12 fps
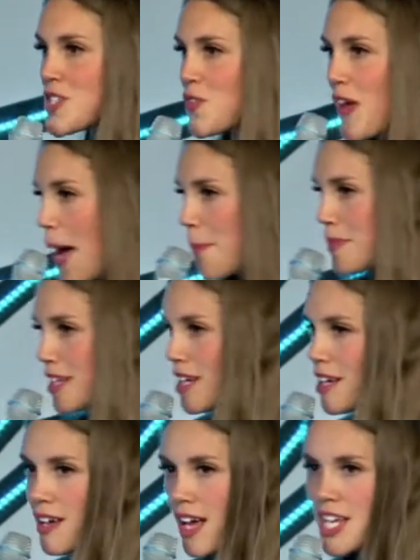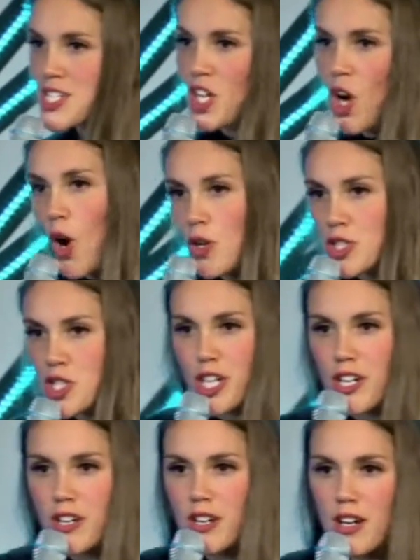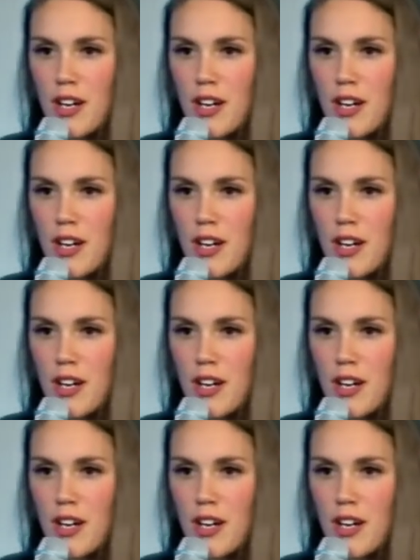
family has a culture.